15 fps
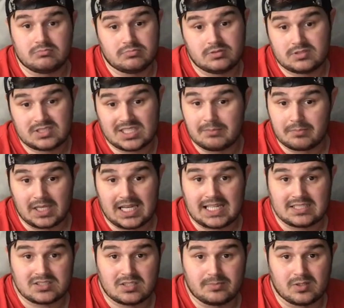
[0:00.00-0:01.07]
Simple
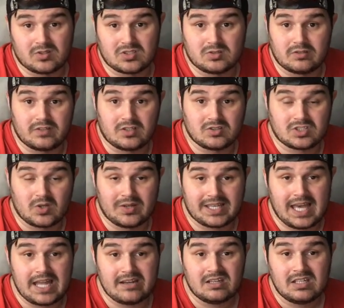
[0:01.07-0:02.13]
as, to be honest with you. So
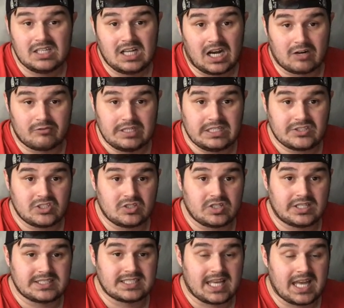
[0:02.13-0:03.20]
again, I'll read to you
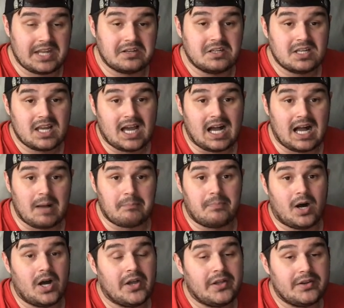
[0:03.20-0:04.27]
guys again.
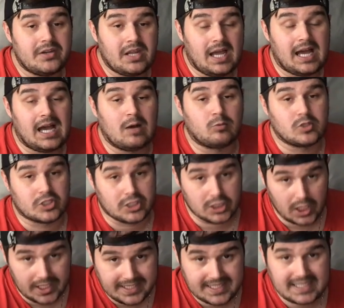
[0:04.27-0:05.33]
Bayern would
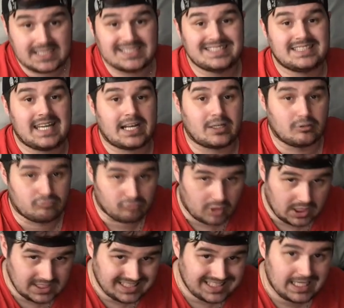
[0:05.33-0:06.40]
like Declan
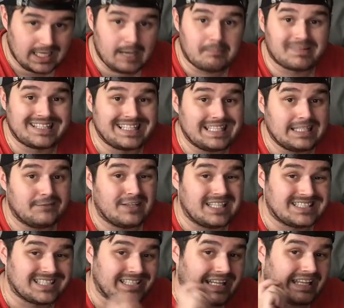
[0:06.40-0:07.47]
Rice and believe
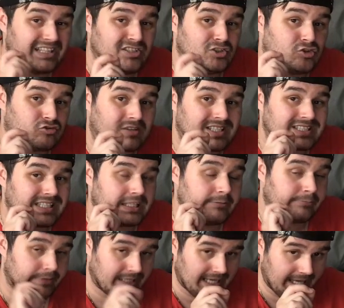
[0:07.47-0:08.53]
he's an interesting
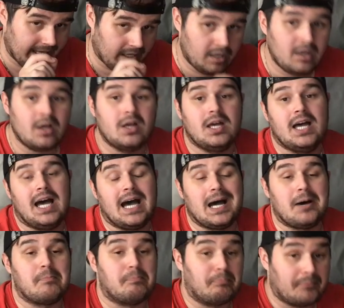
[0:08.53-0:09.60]
player,
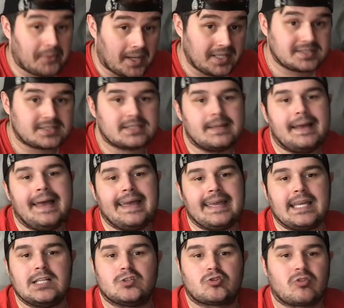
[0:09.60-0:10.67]
but
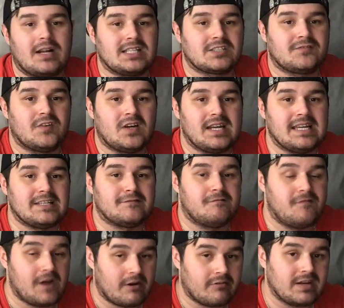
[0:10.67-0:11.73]
a transfer is
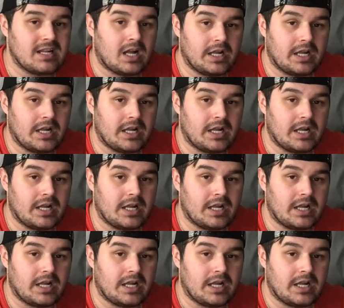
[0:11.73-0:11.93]
very